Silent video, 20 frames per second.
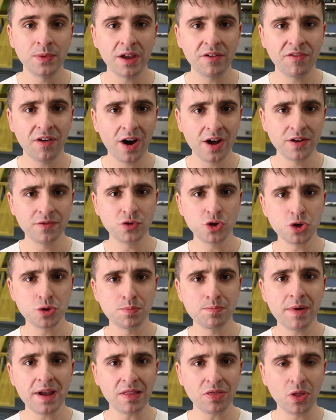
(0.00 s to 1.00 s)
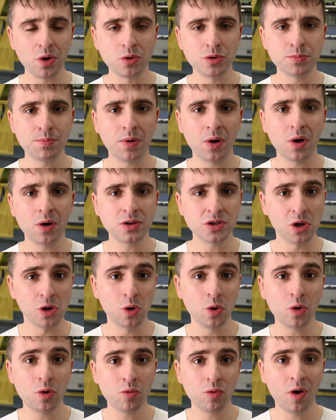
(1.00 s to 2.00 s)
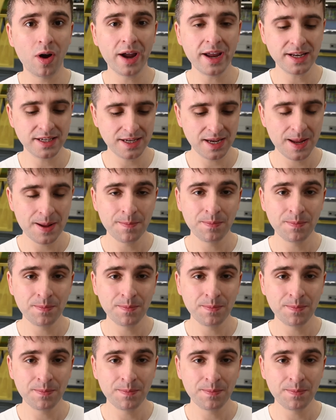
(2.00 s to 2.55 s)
If I'd have just made those parts look right,